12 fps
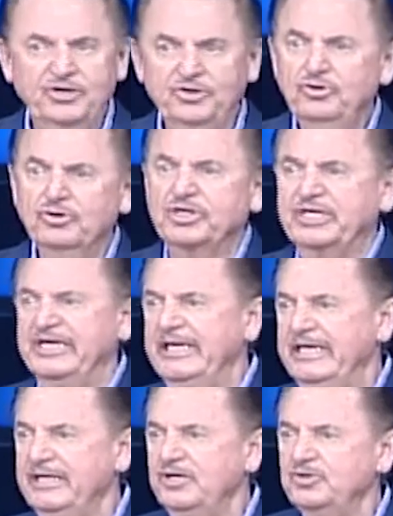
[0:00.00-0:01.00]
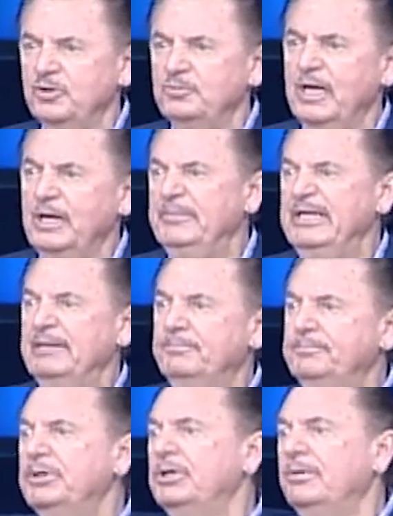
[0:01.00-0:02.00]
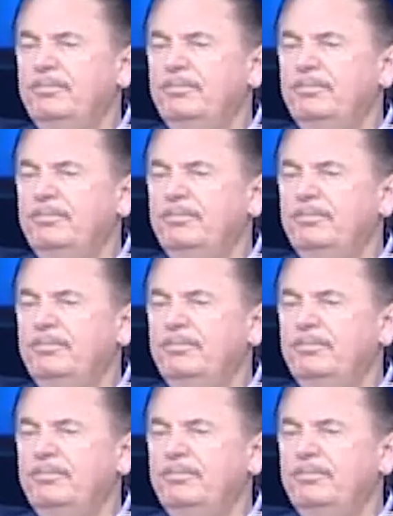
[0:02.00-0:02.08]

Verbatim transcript: You're a king. You should be above,